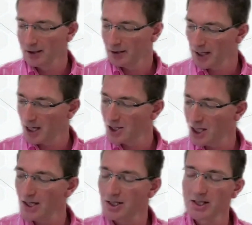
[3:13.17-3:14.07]
The key
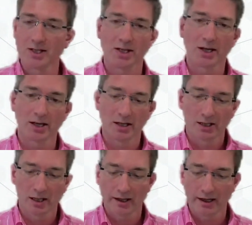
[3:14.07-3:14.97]
test is that
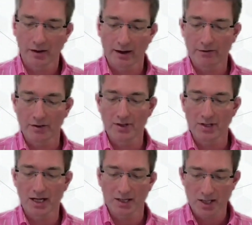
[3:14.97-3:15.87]
clinical evidence
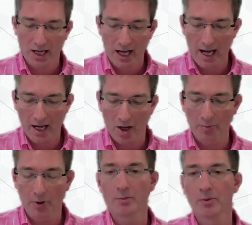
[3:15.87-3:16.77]
is
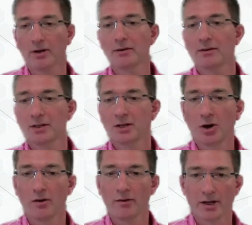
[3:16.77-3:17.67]
inappropriate,
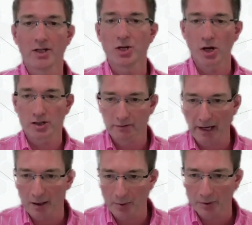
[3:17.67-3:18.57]
not that it's not
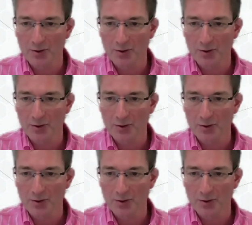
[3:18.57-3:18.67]
available.